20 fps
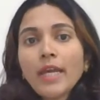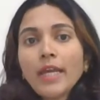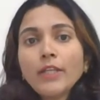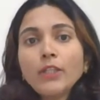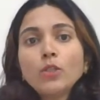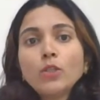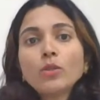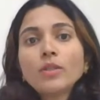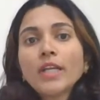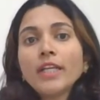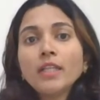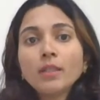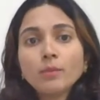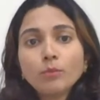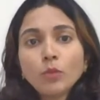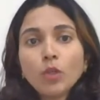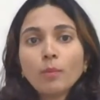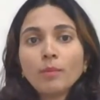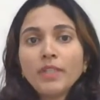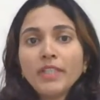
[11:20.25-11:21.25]
endocrine
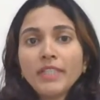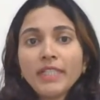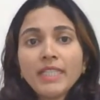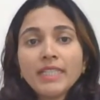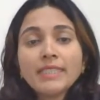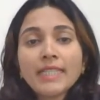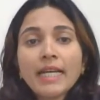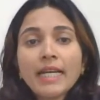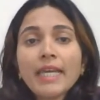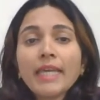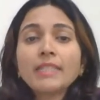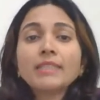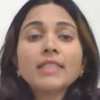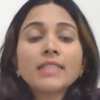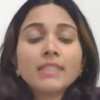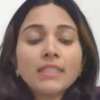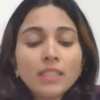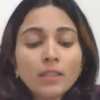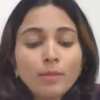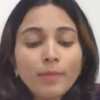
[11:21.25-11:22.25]
abnormalities are
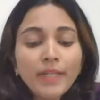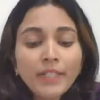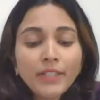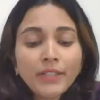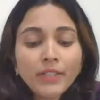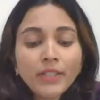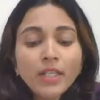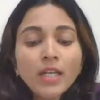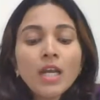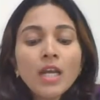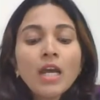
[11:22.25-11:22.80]
exacerbated,